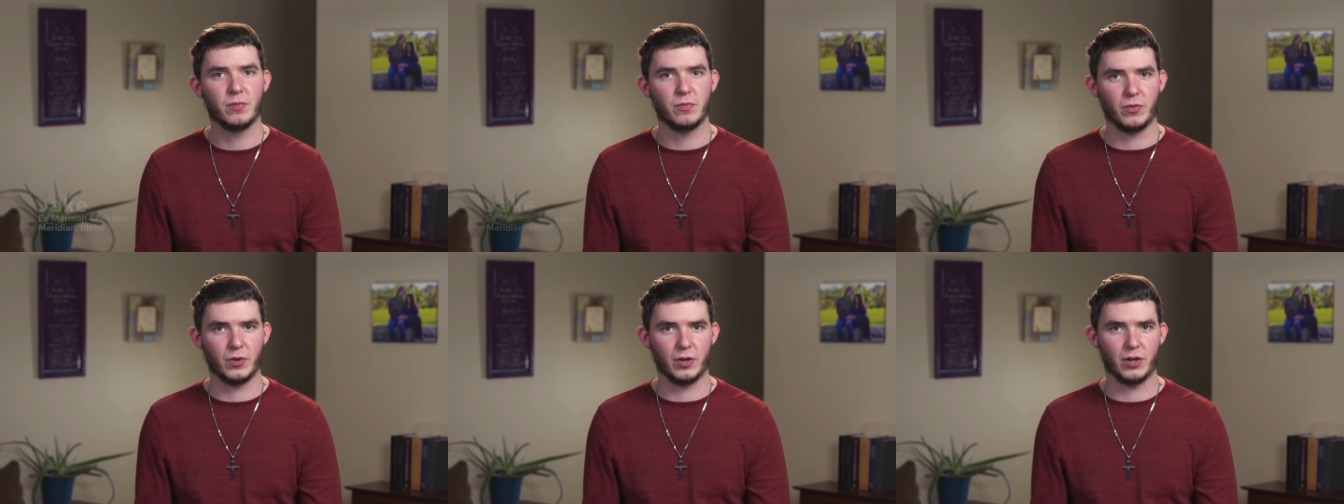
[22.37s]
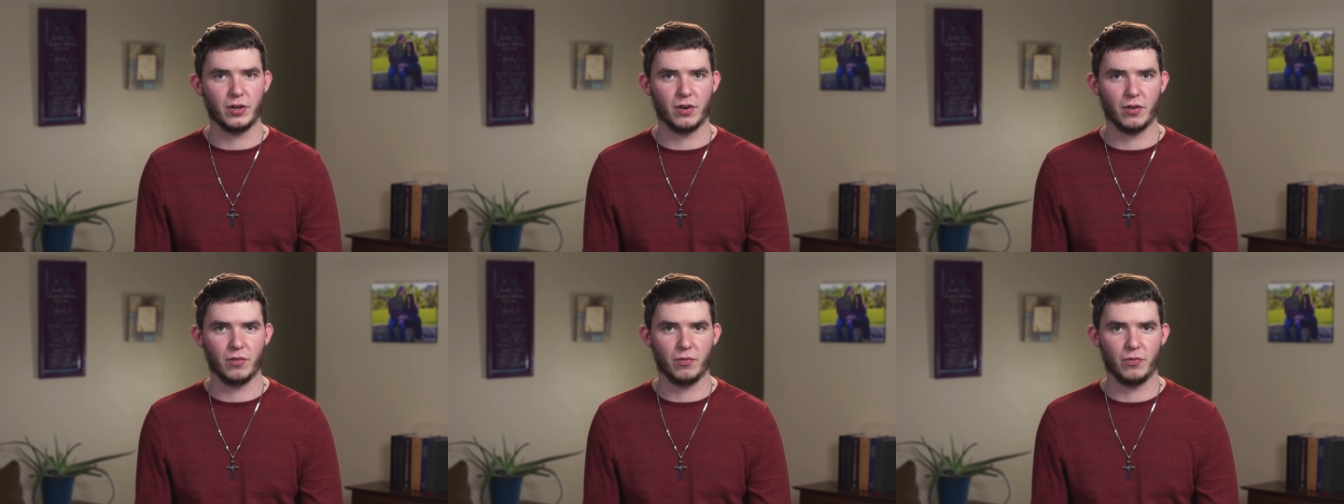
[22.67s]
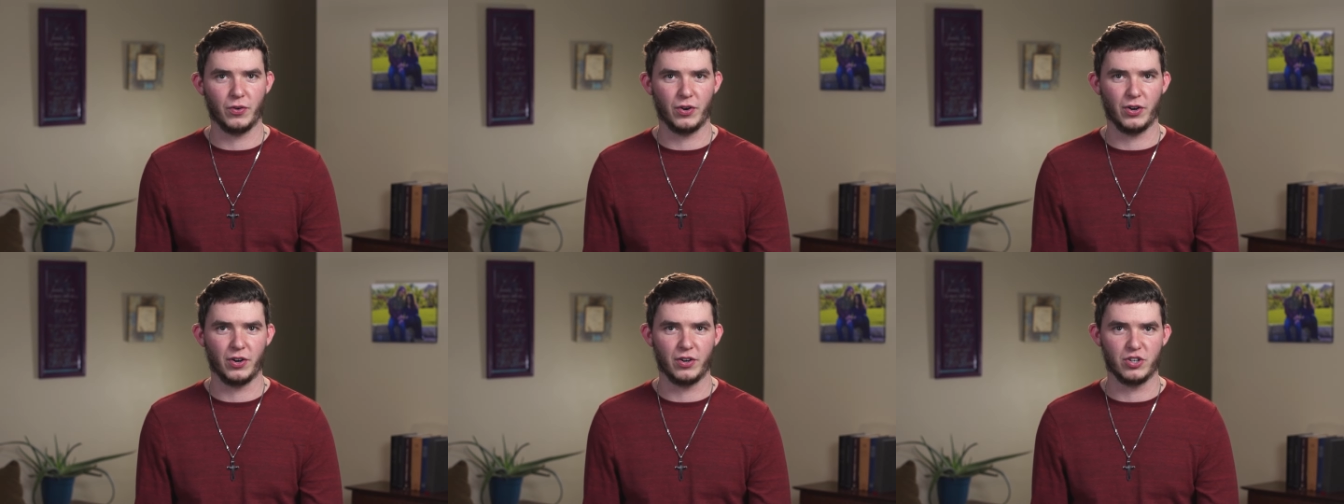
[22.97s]
for
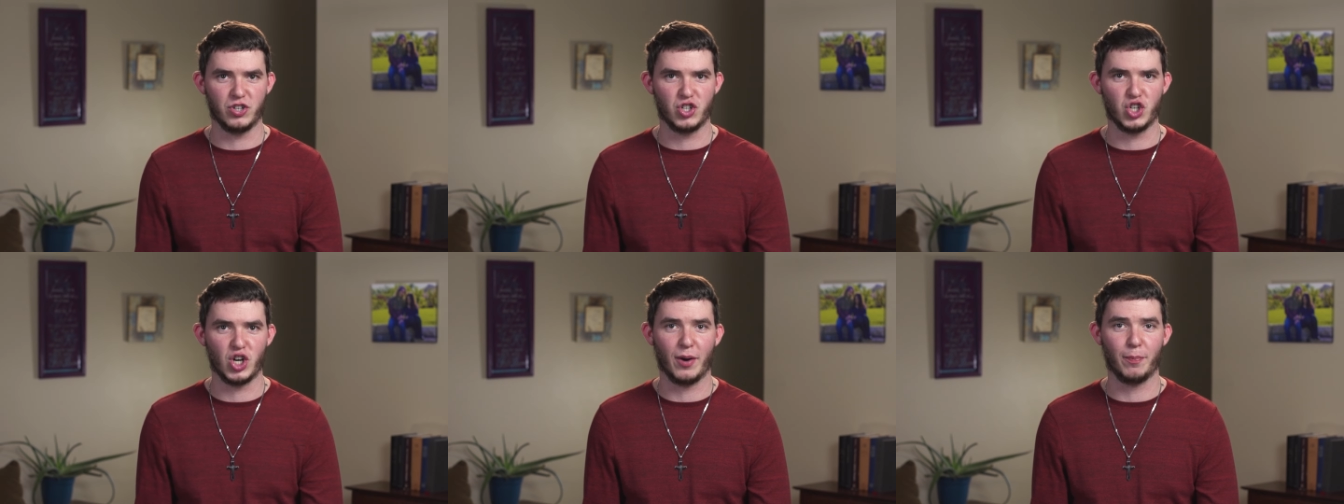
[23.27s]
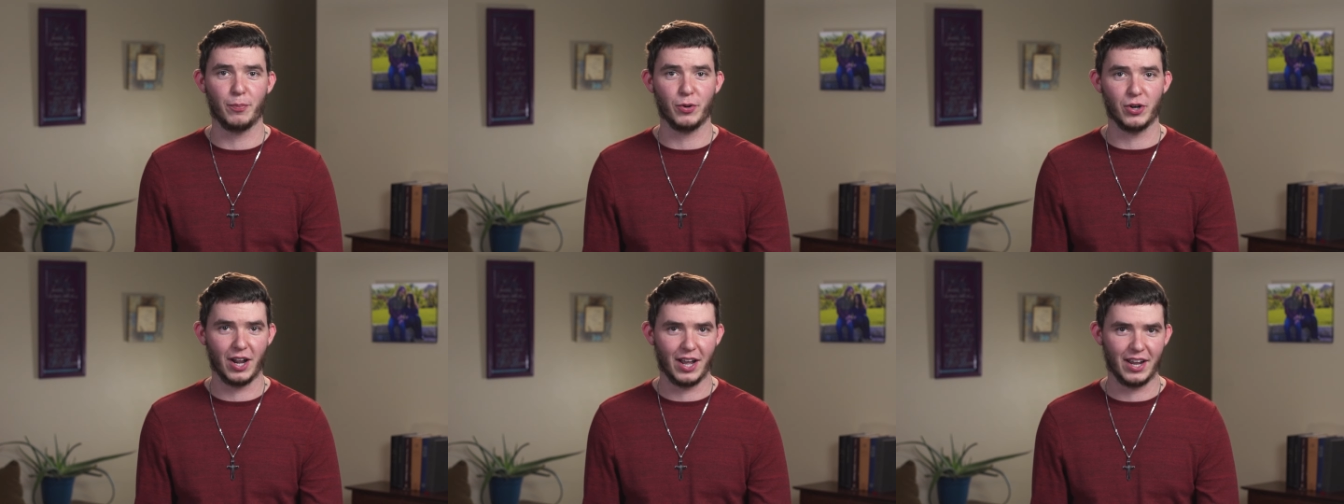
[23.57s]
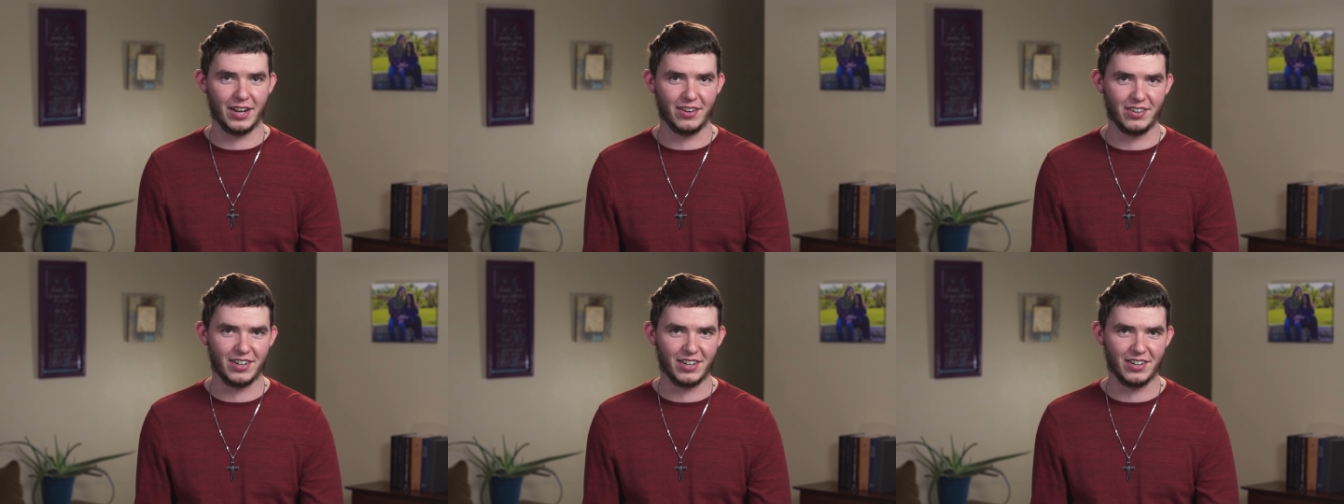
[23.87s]
for
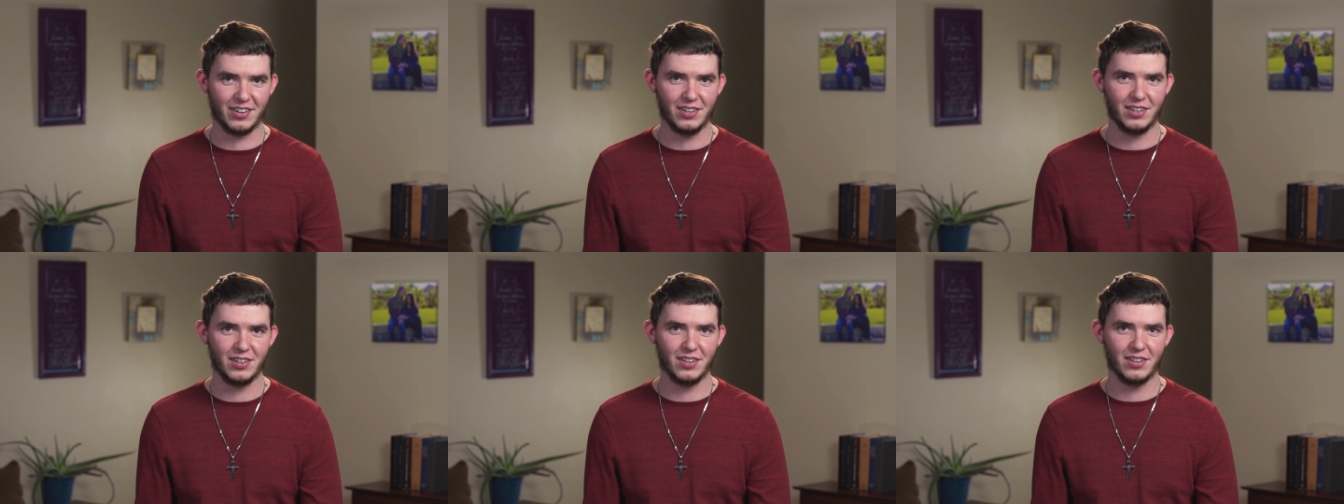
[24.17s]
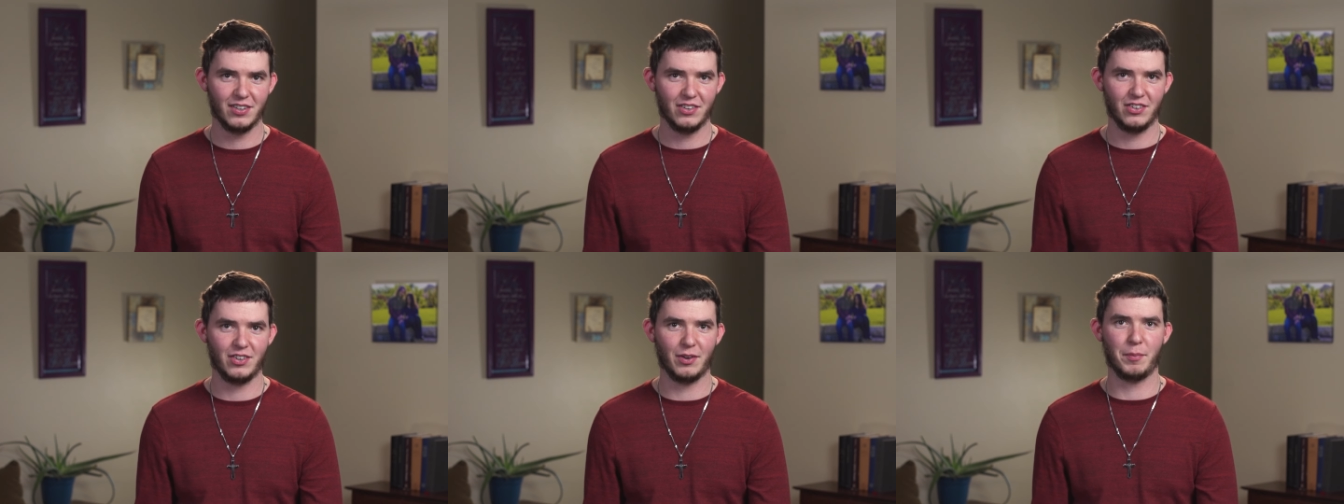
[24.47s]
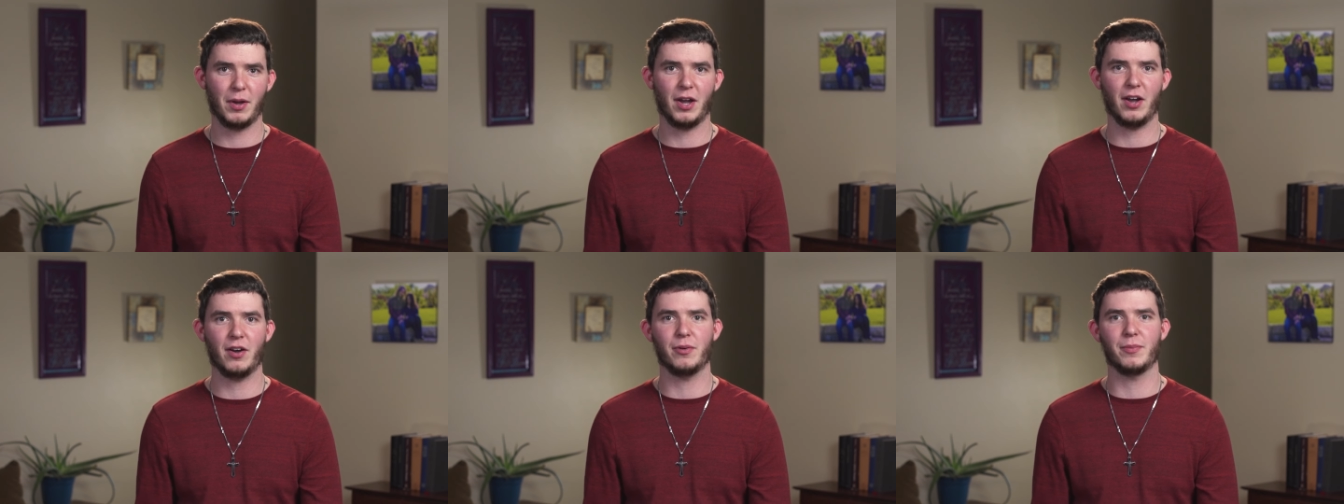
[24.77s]
jeopardizing
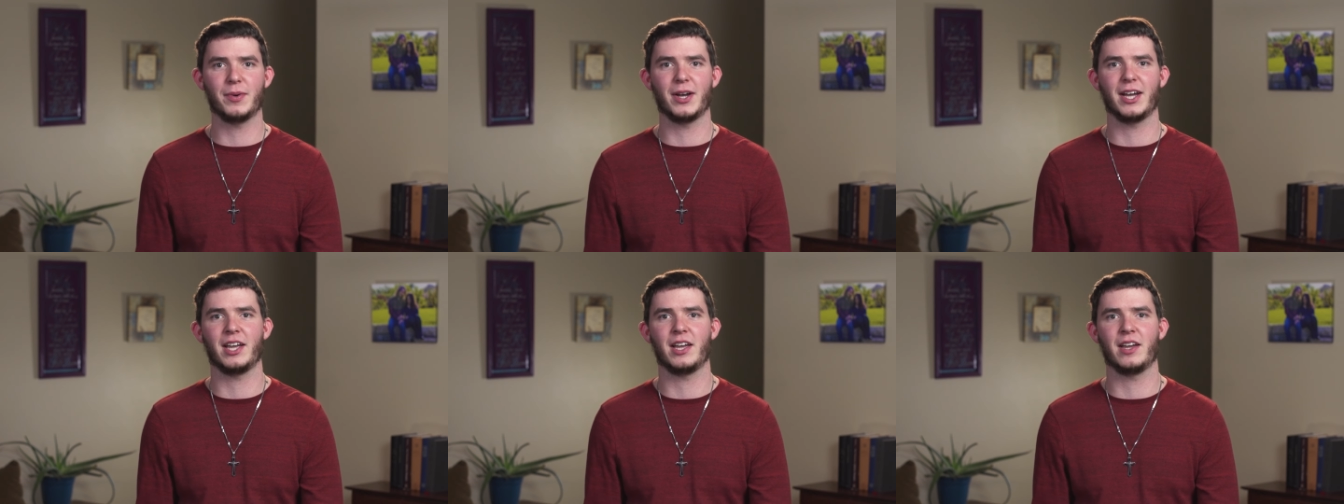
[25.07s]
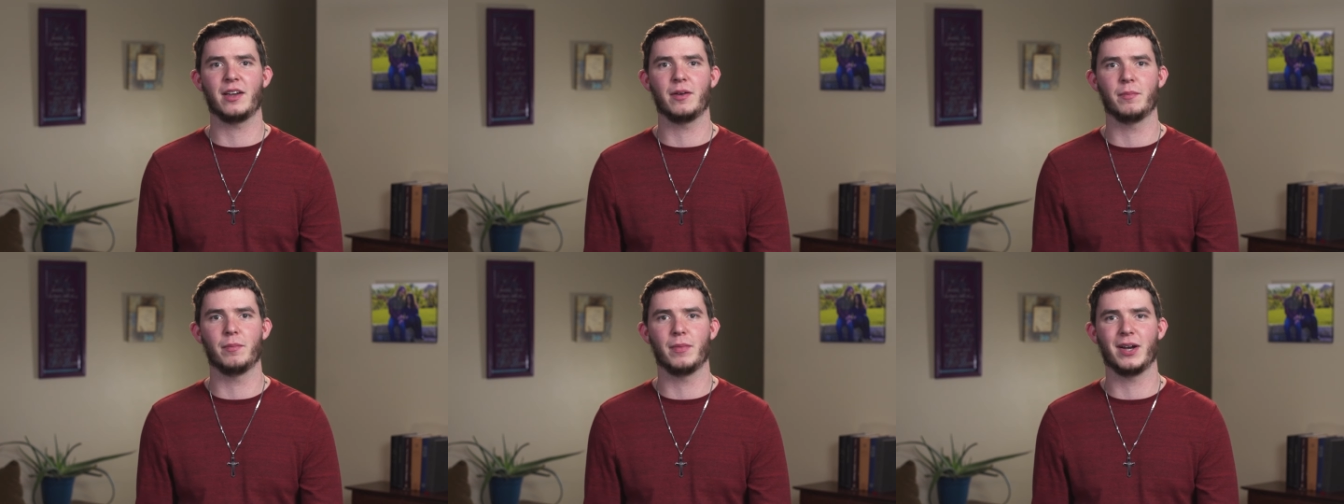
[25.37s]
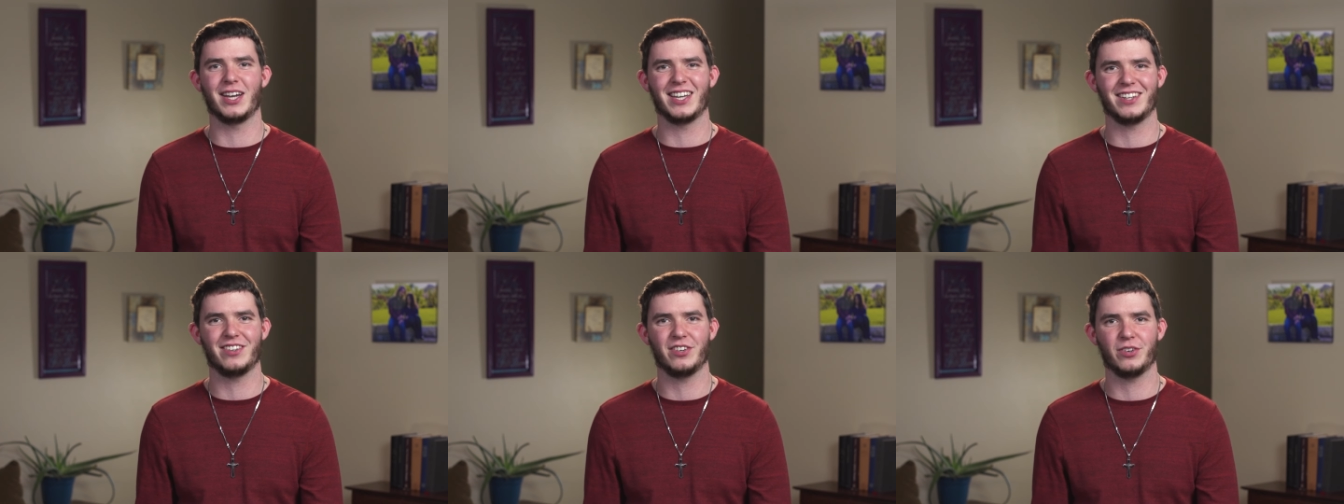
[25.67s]
somehow my
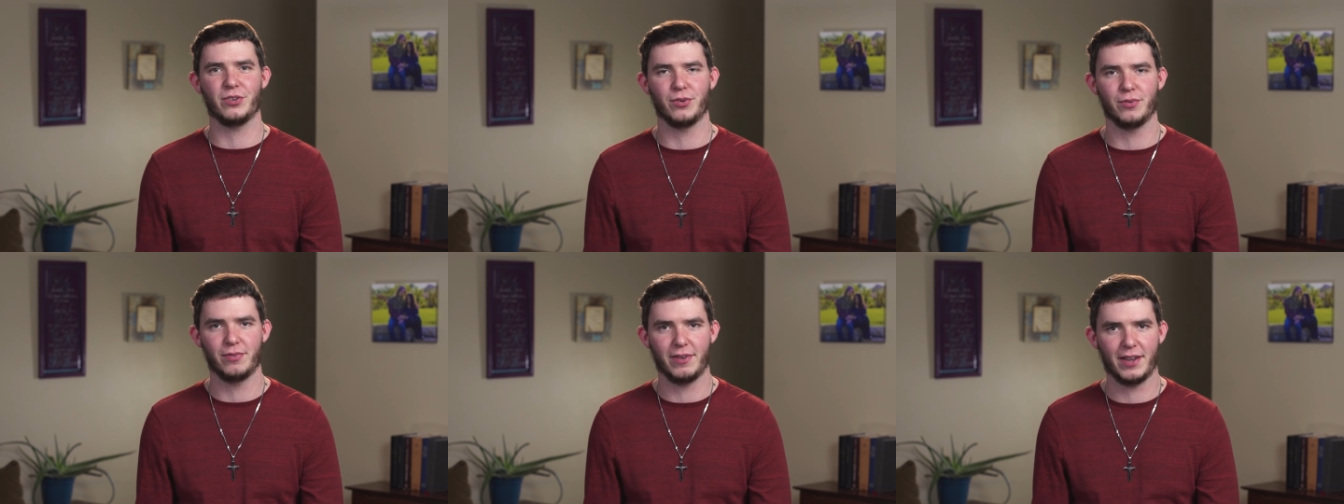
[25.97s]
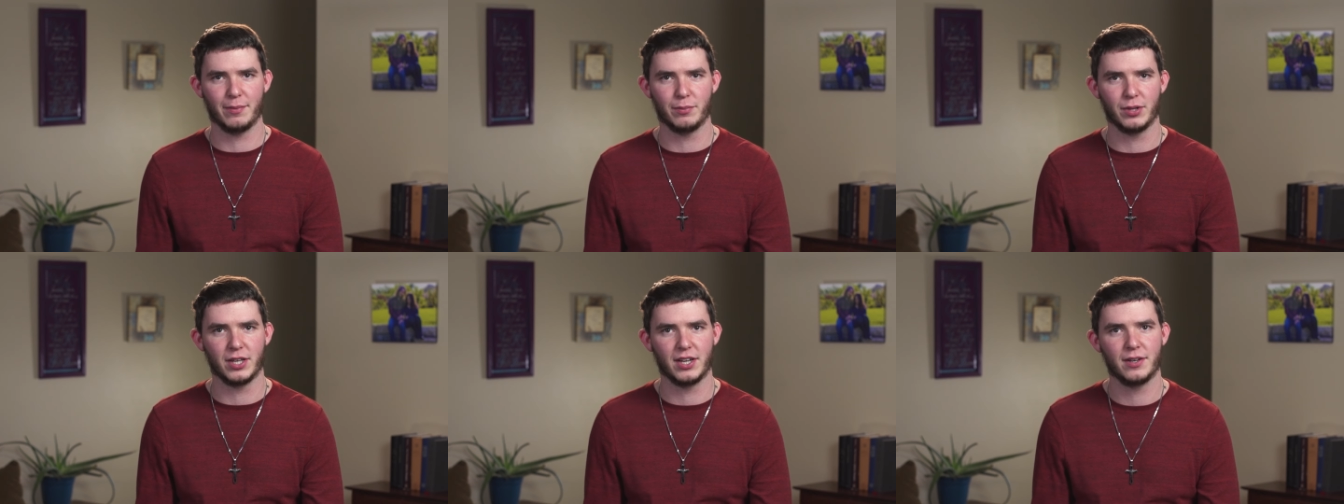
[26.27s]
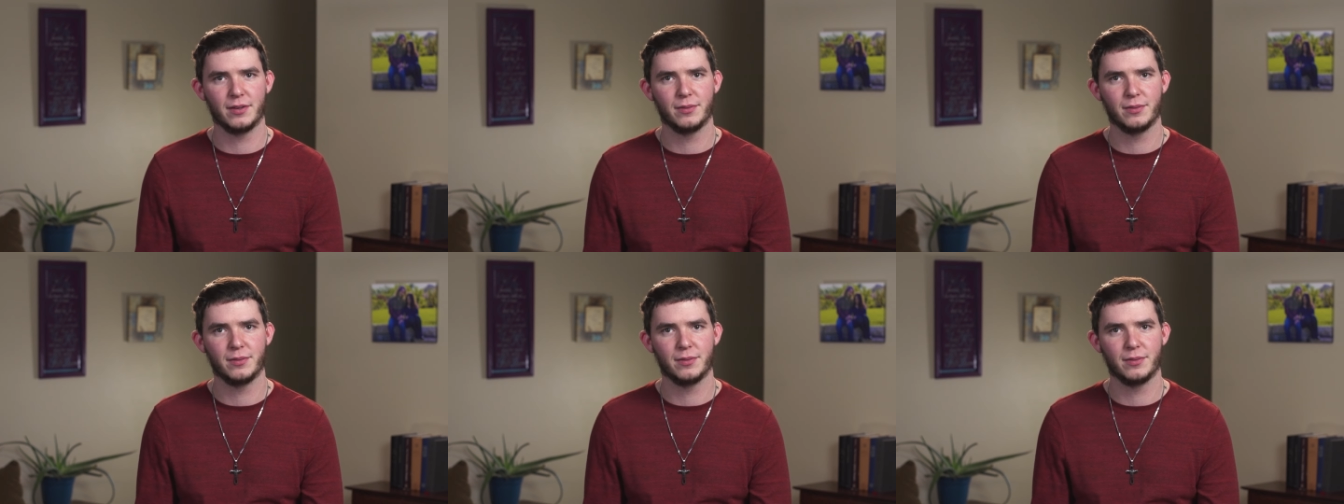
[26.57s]
my eternal family.